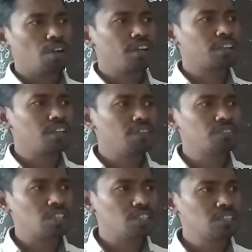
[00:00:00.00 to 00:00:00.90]
it
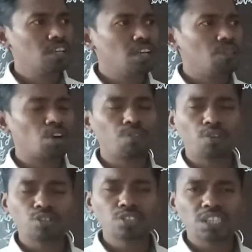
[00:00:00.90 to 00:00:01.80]
gives us what
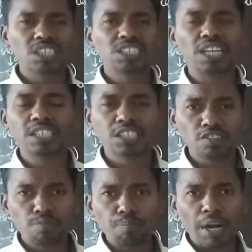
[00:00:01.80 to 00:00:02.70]
was the
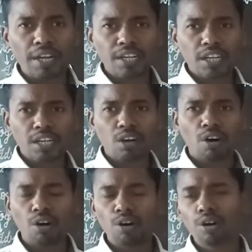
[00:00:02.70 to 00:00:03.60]
decisive pattern
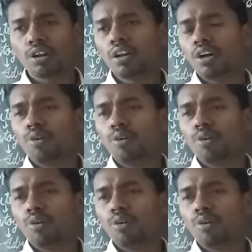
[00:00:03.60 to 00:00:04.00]
or